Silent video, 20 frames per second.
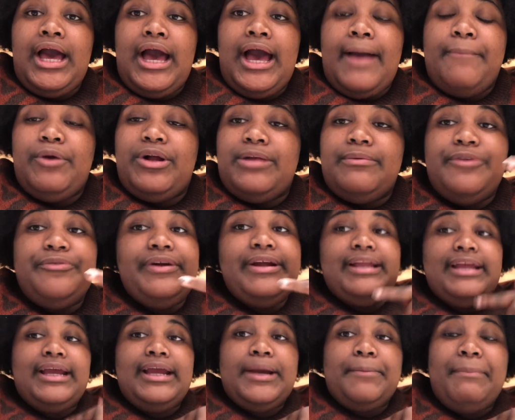I'm going to be
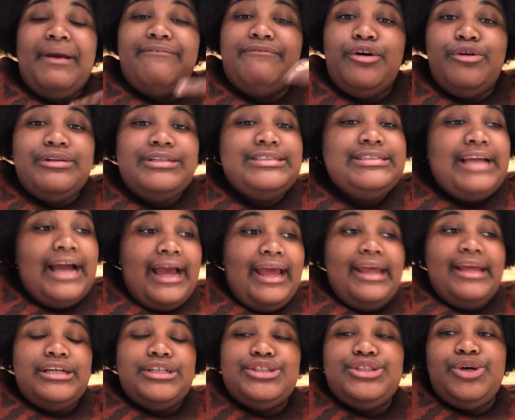reading. My phone is
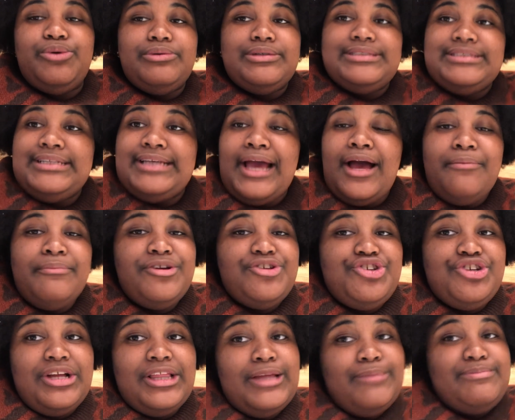dying. So, we'll see how
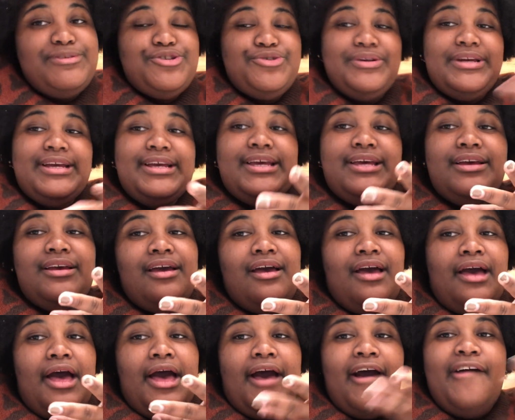much clips you get
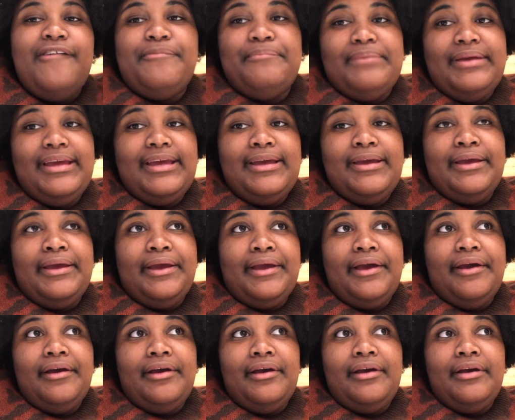of me
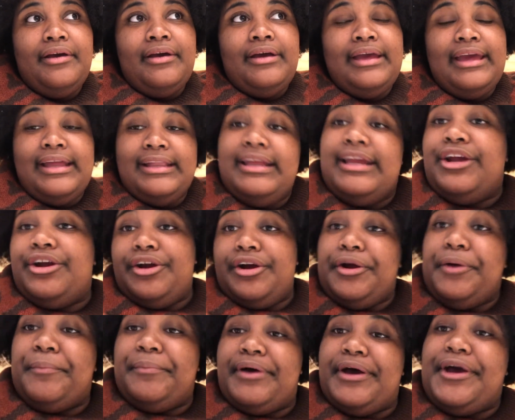in
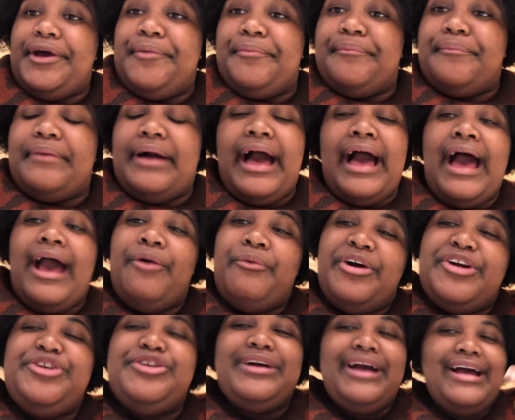here. But I
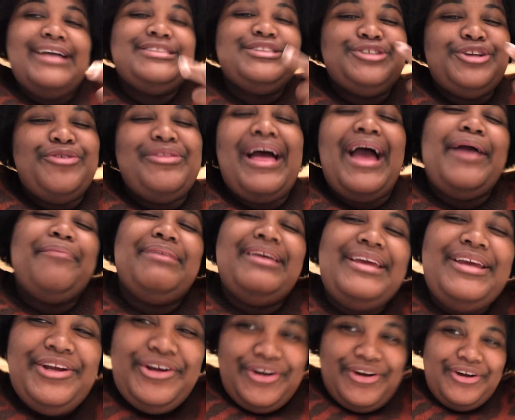want you guys to know that I'm
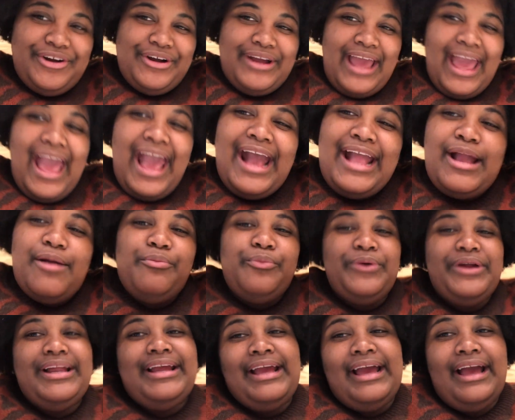here. And I'm
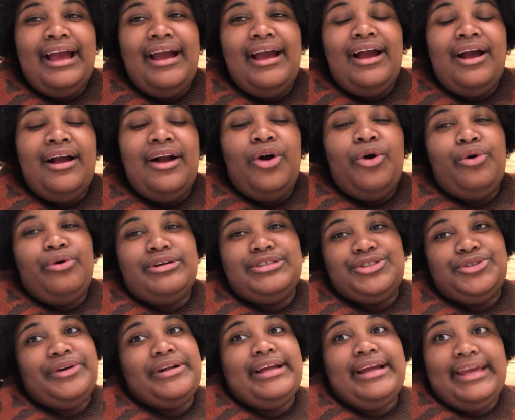reading
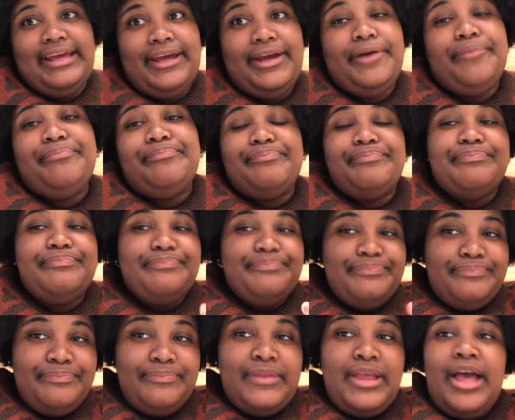Horrorstör in IKEA.
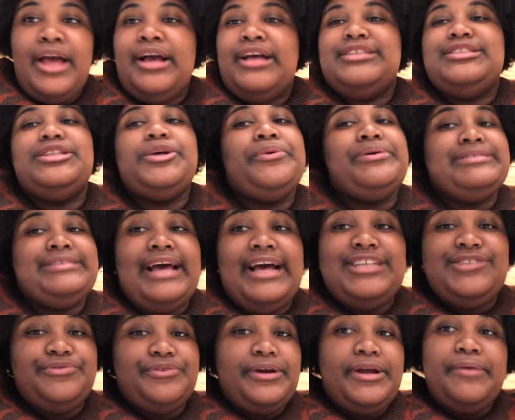Because no one's
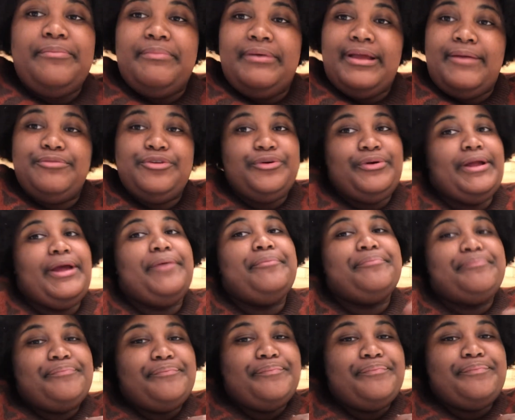asked for it, but I'm doing it.
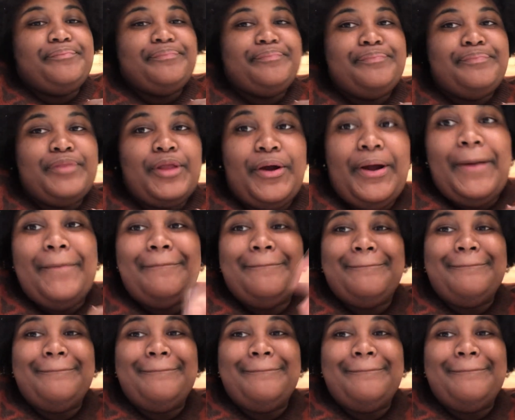All right.